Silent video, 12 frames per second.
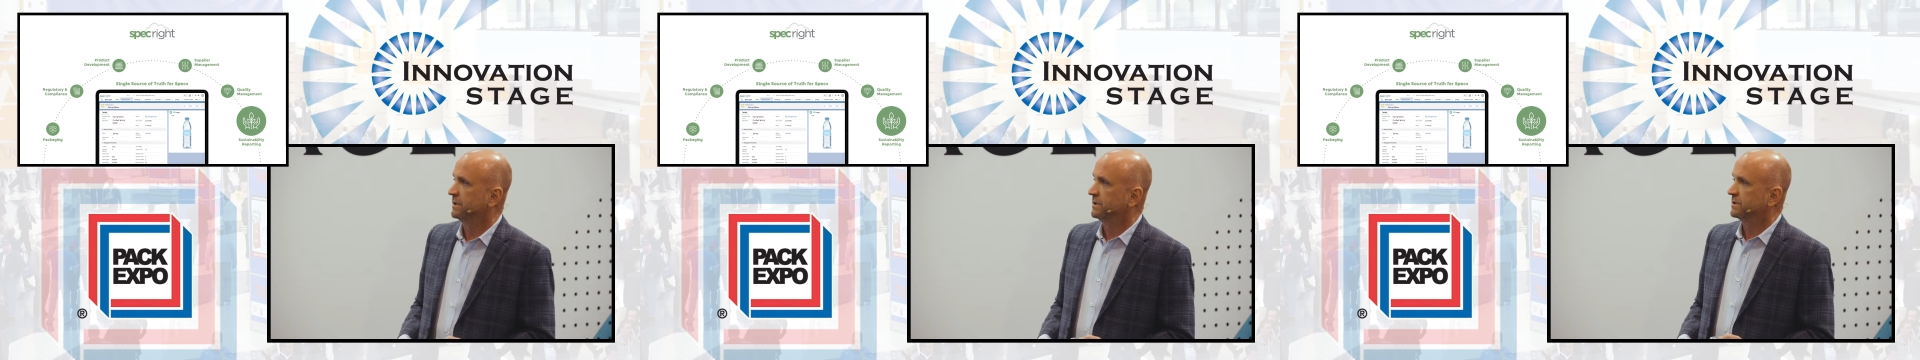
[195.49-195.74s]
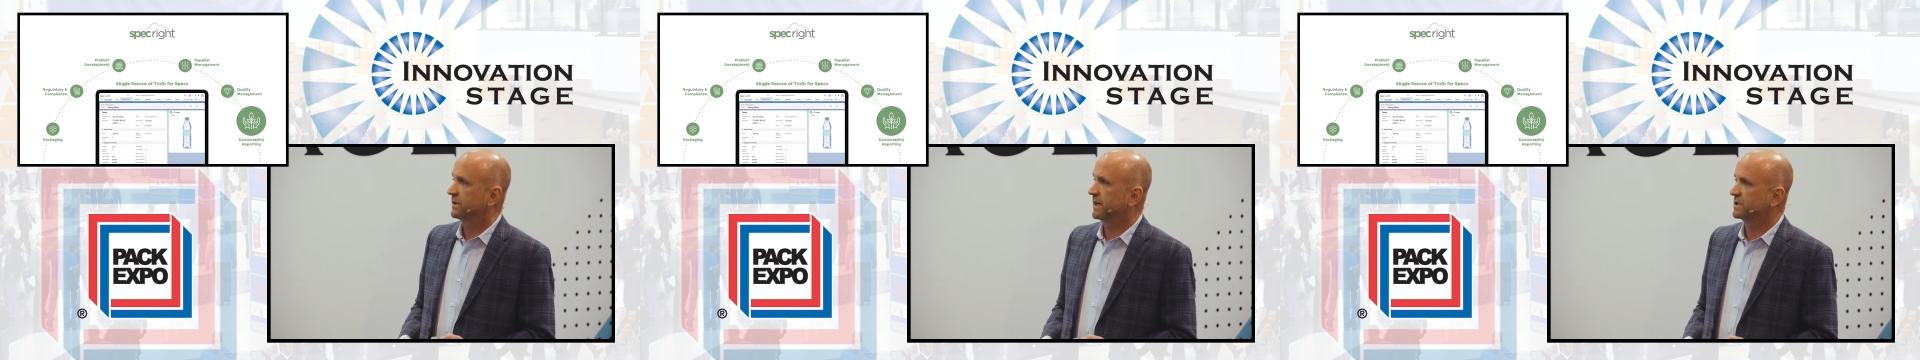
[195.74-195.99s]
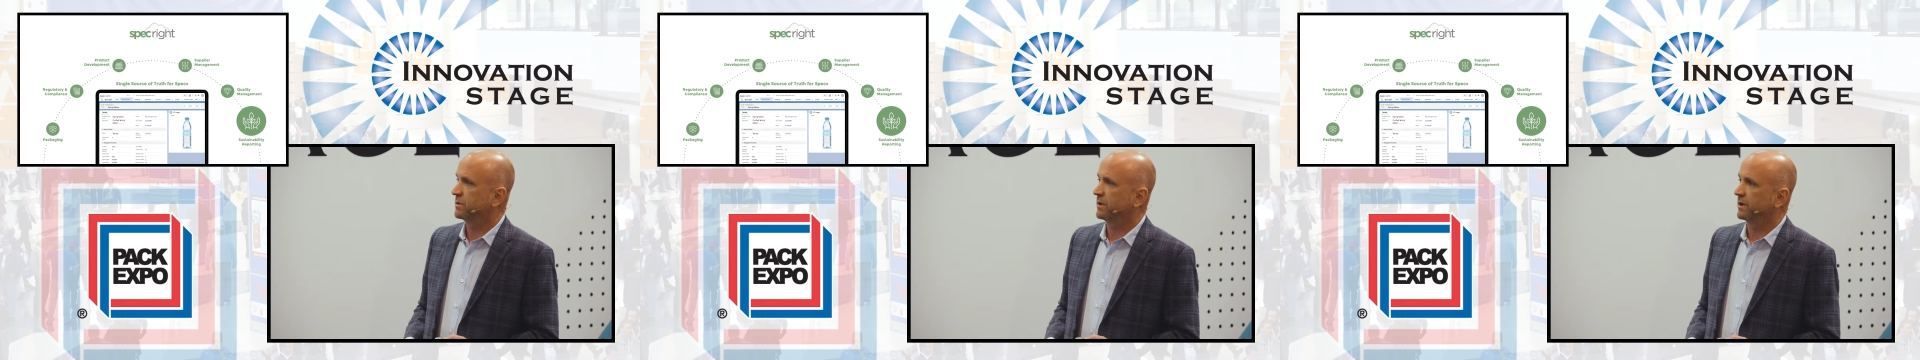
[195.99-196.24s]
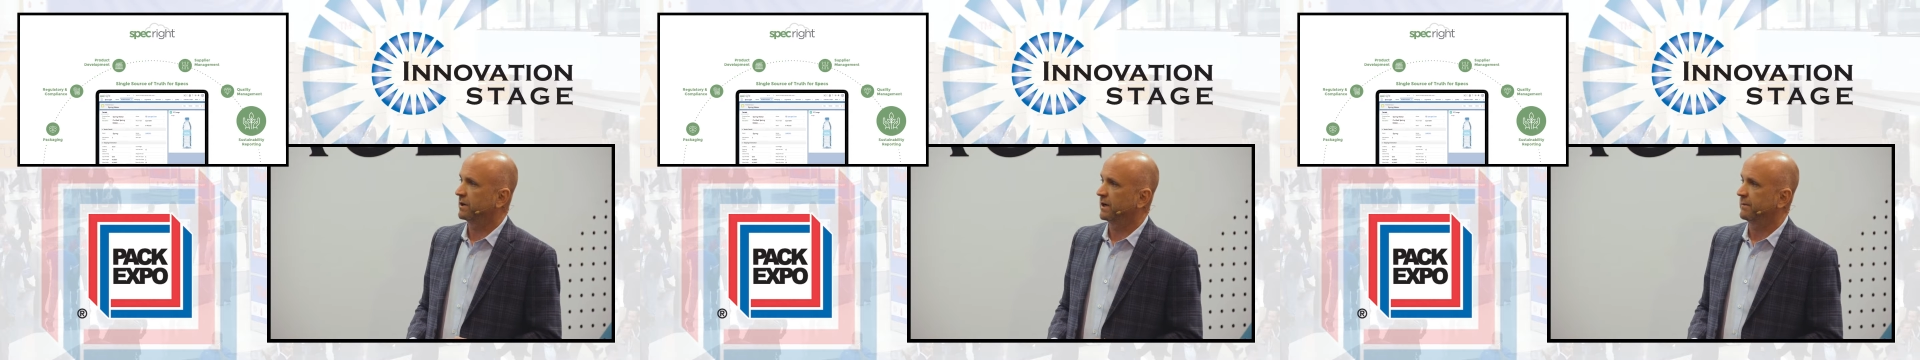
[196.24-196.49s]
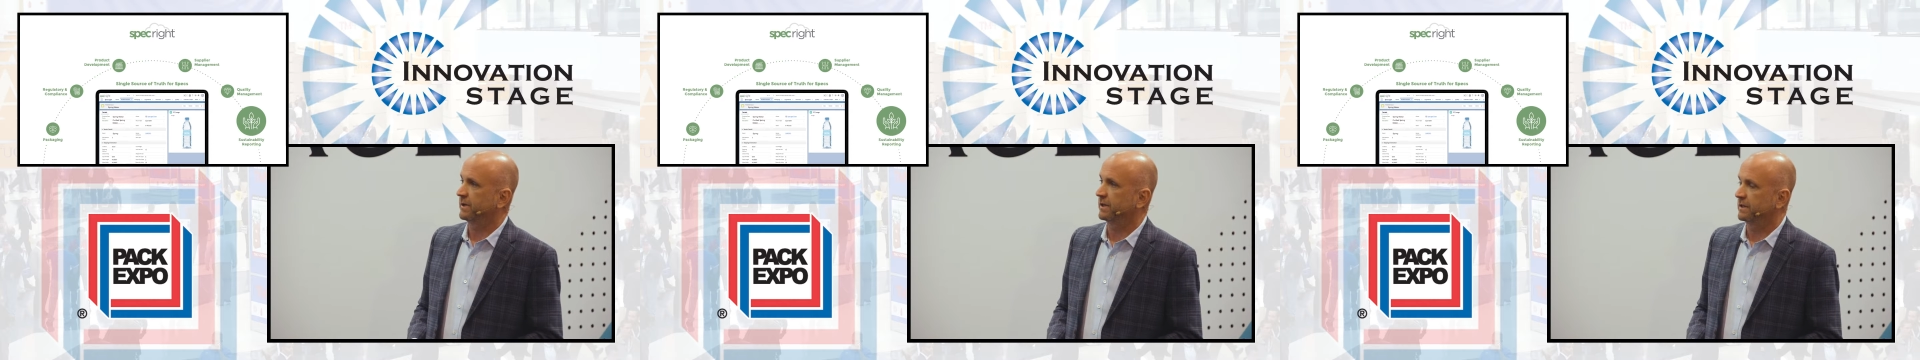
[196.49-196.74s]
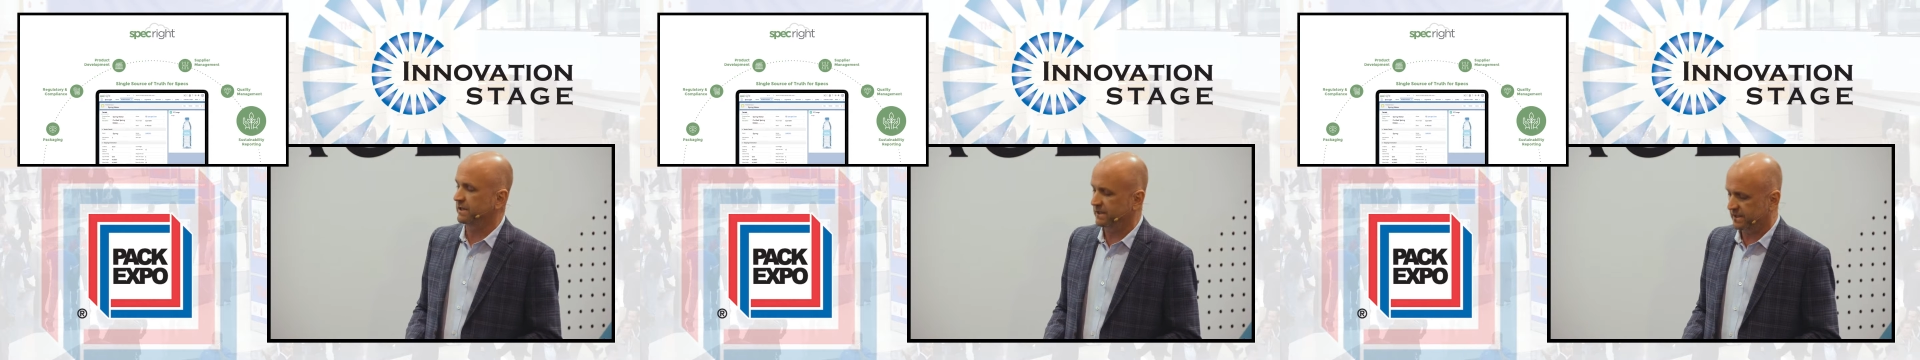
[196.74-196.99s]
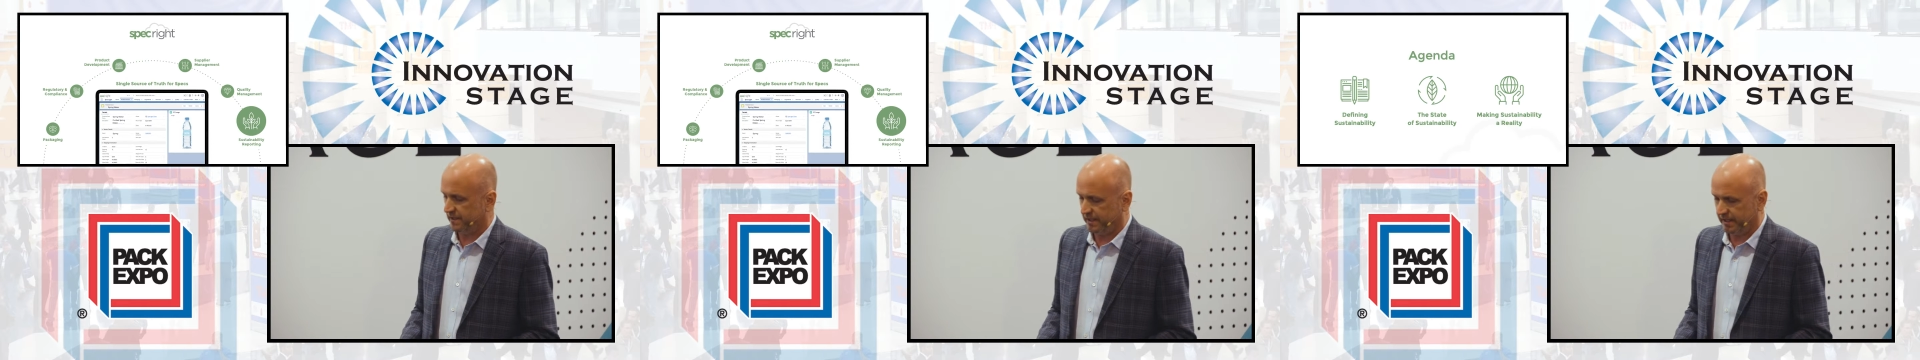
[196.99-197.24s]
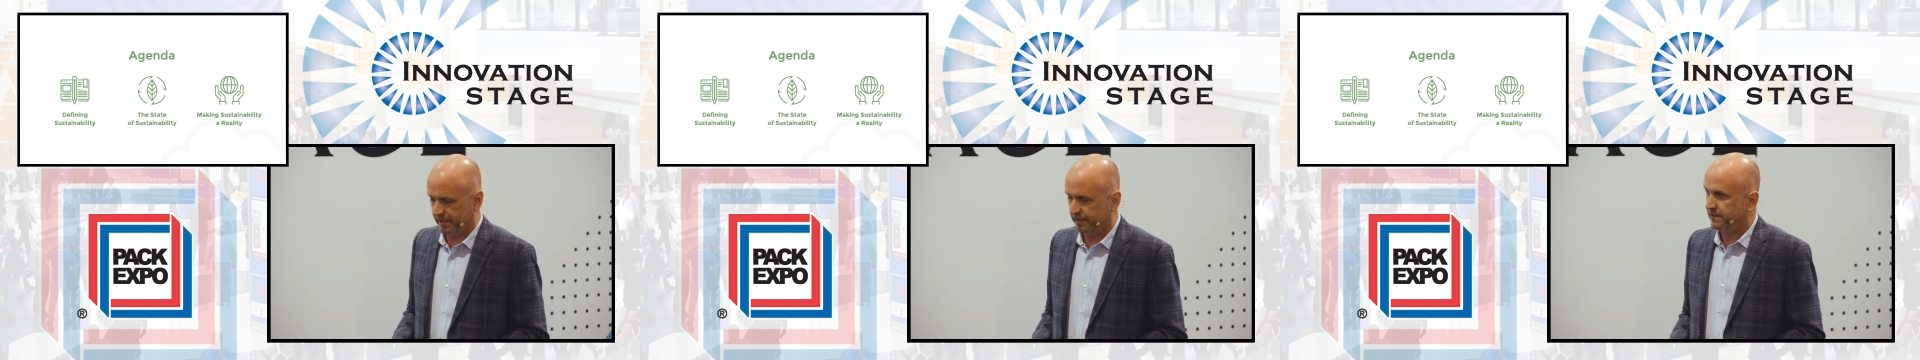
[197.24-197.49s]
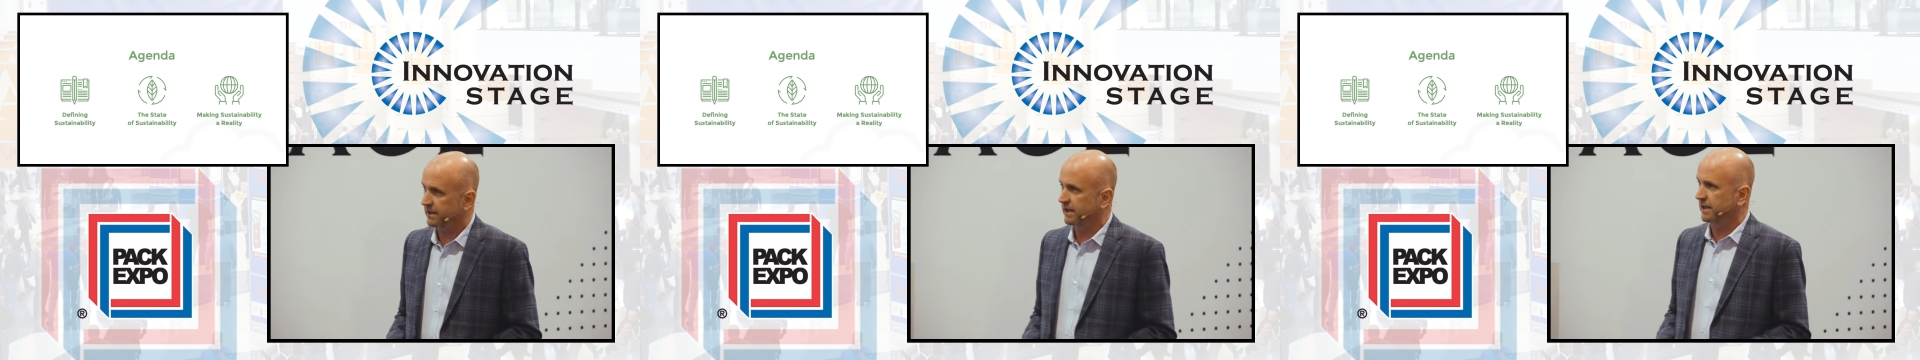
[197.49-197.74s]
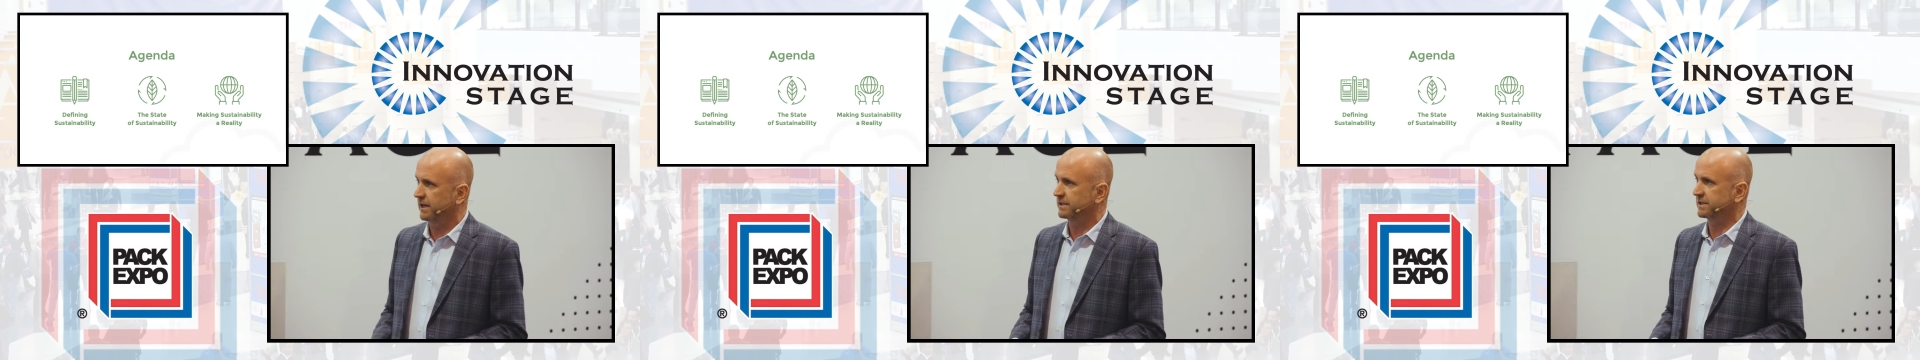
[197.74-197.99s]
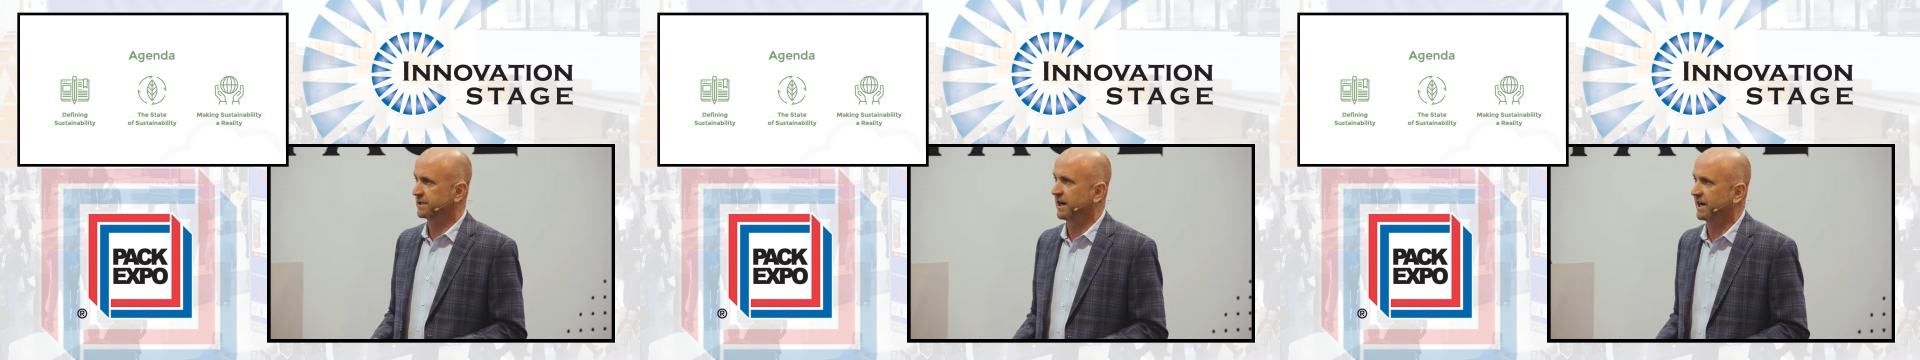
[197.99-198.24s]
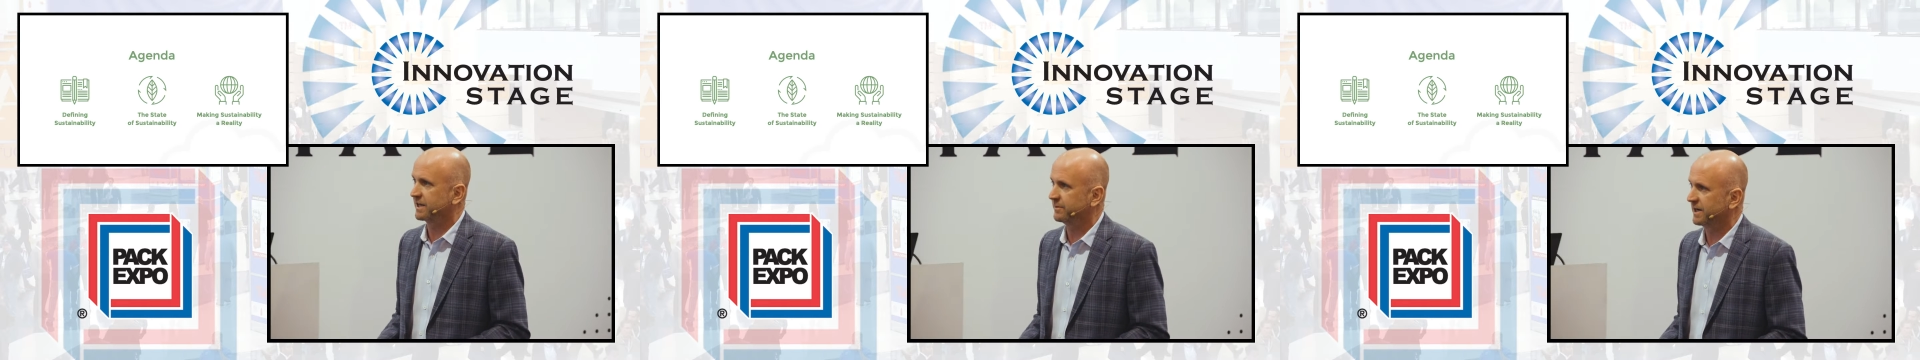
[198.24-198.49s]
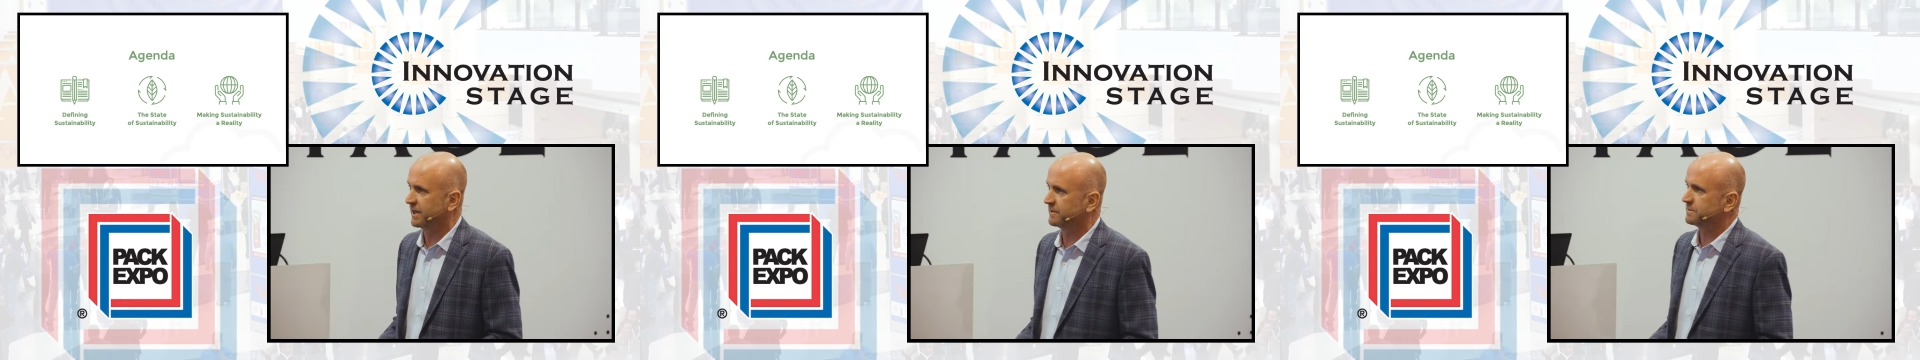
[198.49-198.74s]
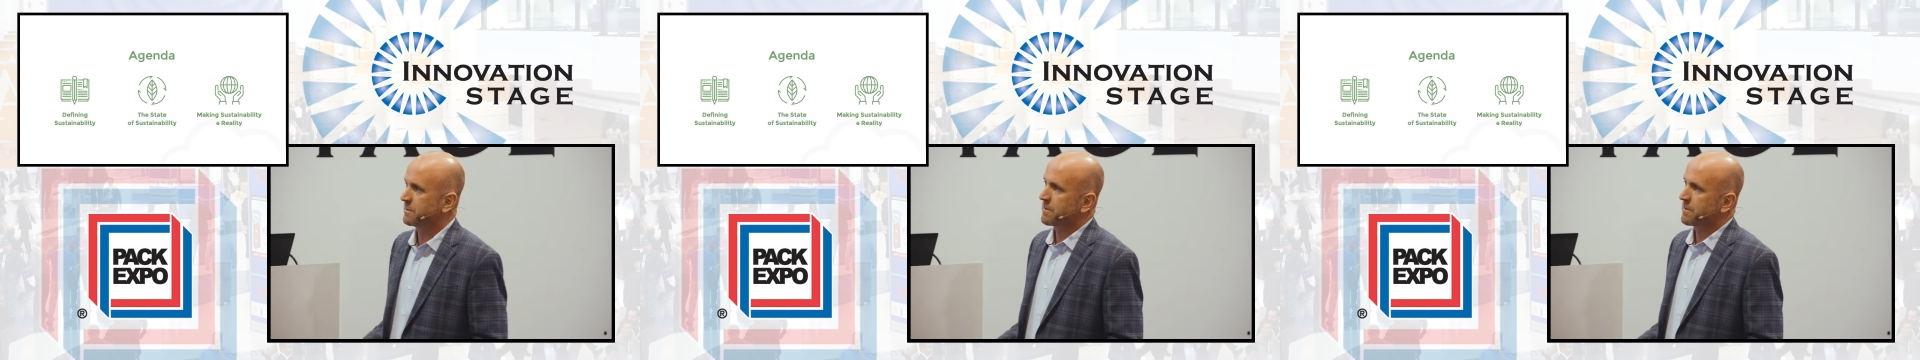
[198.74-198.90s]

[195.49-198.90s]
So that's where I'm led today to talk about.